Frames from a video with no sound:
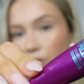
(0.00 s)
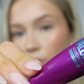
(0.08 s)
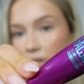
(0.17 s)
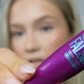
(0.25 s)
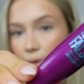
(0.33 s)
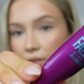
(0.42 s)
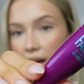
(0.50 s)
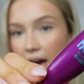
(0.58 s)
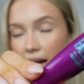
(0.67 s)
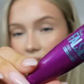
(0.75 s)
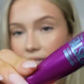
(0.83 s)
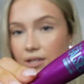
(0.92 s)
you are someone that
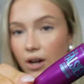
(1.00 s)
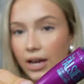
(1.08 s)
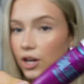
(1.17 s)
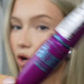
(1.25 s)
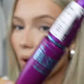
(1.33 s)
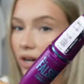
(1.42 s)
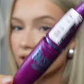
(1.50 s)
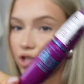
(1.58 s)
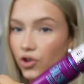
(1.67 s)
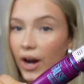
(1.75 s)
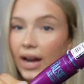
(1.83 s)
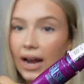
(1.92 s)
has like quite
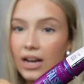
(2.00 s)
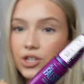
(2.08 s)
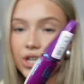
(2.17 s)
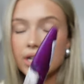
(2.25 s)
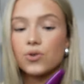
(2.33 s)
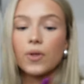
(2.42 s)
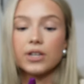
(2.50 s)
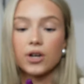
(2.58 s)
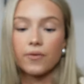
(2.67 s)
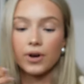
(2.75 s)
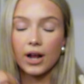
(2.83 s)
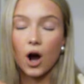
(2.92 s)
straight lashes or they
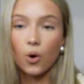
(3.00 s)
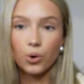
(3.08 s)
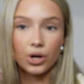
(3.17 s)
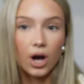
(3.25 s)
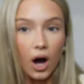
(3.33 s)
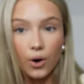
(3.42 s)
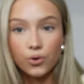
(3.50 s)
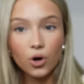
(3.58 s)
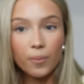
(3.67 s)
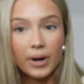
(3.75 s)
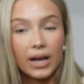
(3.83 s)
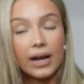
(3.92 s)
don't really hold a curl
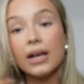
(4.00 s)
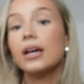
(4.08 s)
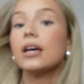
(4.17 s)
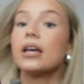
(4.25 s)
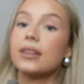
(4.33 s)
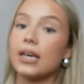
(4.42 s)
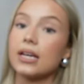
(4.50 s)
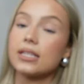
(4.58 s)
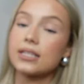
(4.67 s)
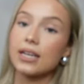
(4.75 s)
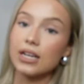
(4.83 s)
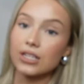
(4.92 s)
normally,
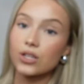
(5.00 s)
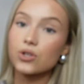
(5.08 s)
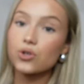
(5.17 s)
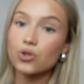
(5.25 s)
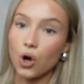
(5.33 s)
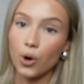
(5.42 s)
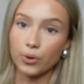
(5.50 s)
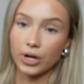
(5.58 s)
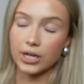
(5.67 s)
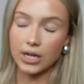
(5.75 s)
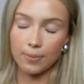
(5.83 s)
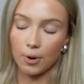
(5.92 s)
this is so
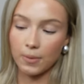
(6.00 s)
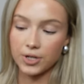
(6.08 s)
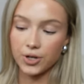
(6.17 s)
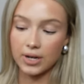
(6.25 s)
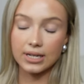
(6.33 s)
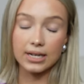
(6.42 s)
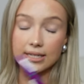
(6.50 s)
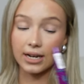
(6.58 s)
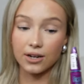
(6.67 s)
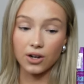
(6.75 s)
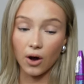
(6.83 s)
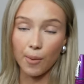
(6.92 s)
good, I promise you. It's
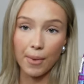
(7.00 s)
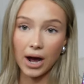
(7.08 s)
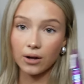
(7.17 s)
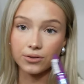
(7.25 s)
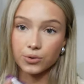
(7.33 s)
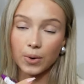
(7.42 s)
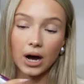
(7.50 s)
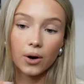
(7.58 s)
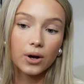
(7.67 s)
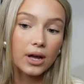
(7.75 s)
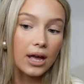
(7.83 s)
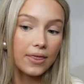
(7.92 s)
like £9 as
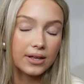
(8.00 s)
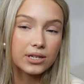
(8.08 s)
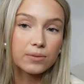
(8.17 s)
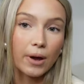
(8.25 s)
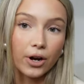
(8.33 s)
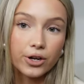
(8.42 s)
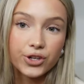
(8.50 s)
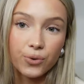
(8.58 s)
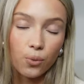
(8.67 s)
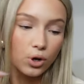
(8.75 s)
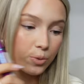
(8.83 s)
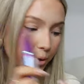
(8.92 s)
well. This is my go-to
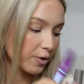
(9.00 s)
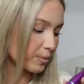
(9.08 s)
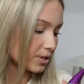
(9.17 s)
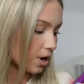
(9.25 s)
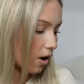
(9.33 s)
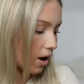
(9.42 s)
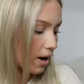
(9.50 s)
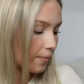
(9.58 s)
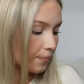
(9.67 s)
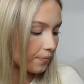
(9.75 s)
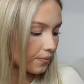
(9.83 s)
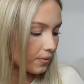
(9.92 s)
waterproof mascara.